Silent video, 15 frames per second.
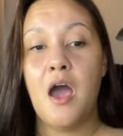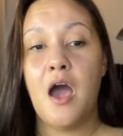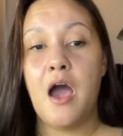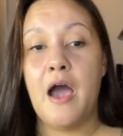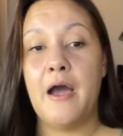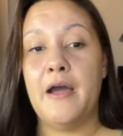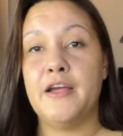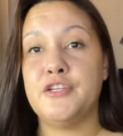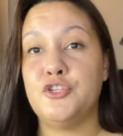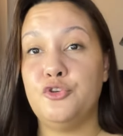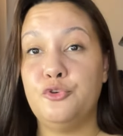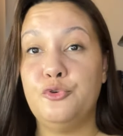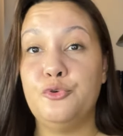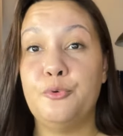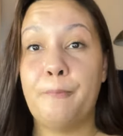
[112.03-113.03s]
uh,
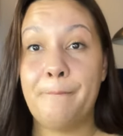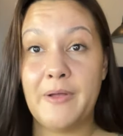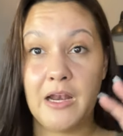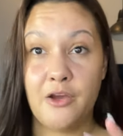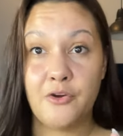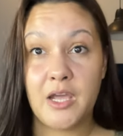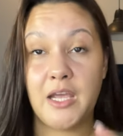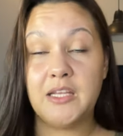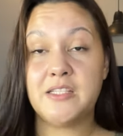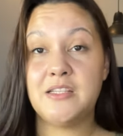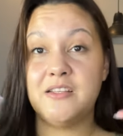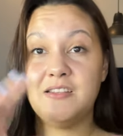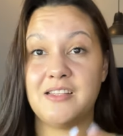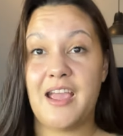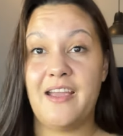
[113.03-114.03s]
two
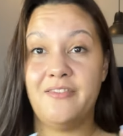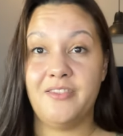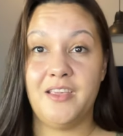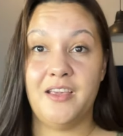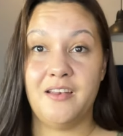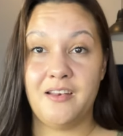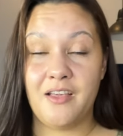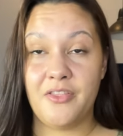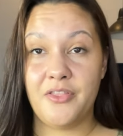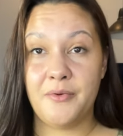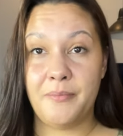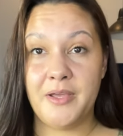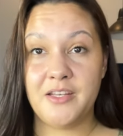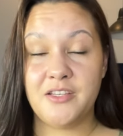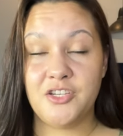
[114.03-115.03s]
pillowcases and then the
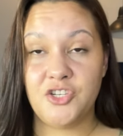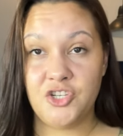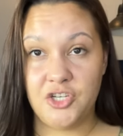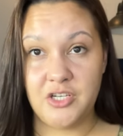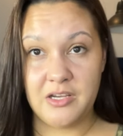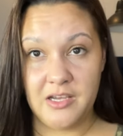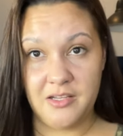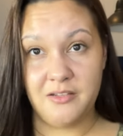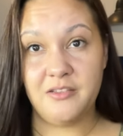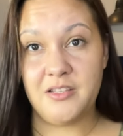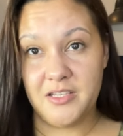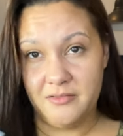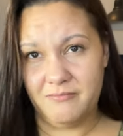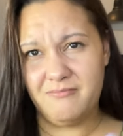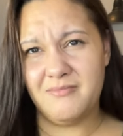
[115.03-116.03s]
bed, uh,
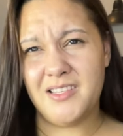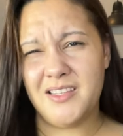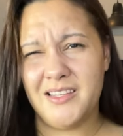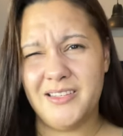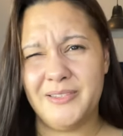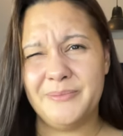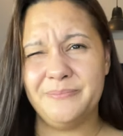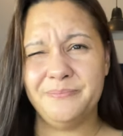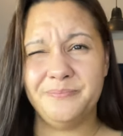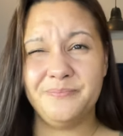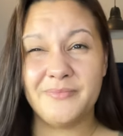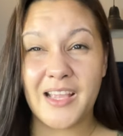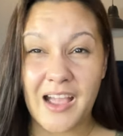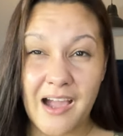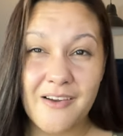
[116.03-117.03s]
the, the
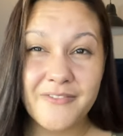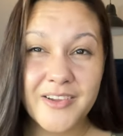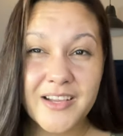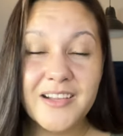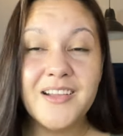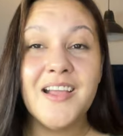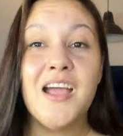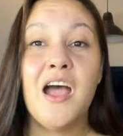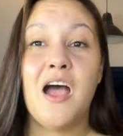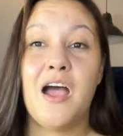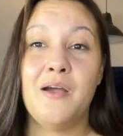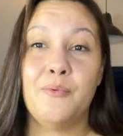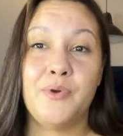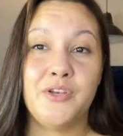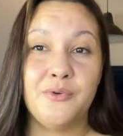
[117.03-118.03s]
cover.
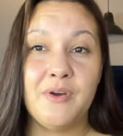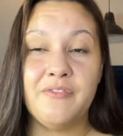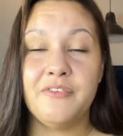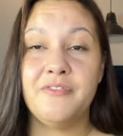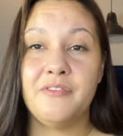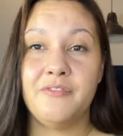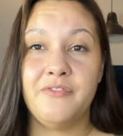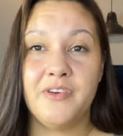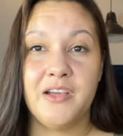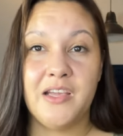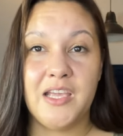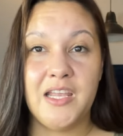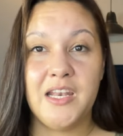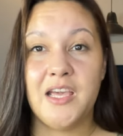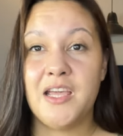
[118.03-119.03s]
Uh, we do have a
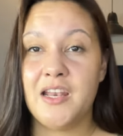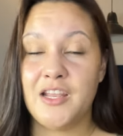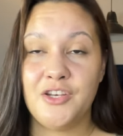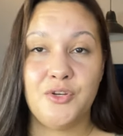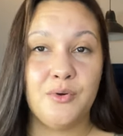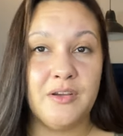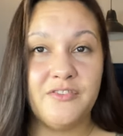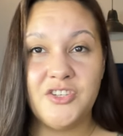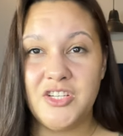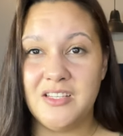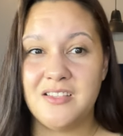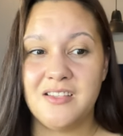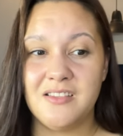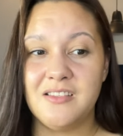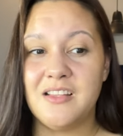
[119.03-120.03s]
inner and I do have
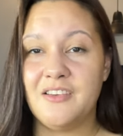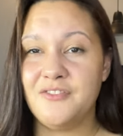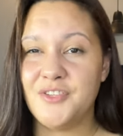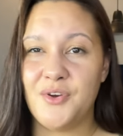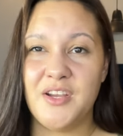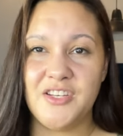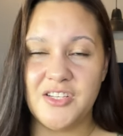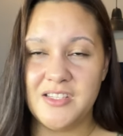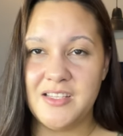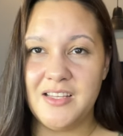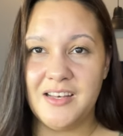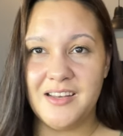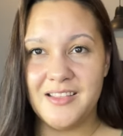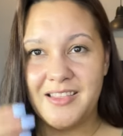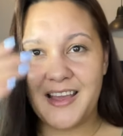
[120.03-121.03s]
sheets and stuff. So I just
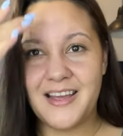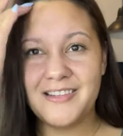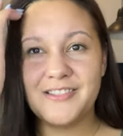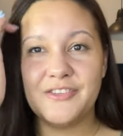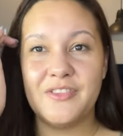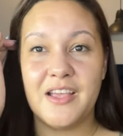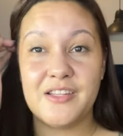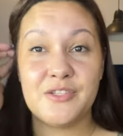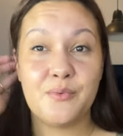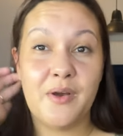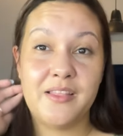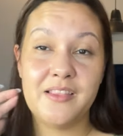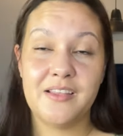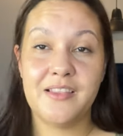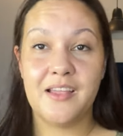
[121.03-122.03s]
needed that. So that's
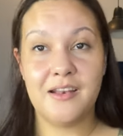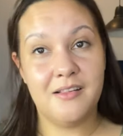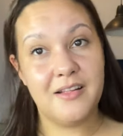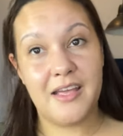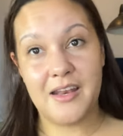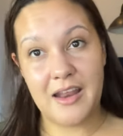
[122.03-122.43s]
one thing that he'll get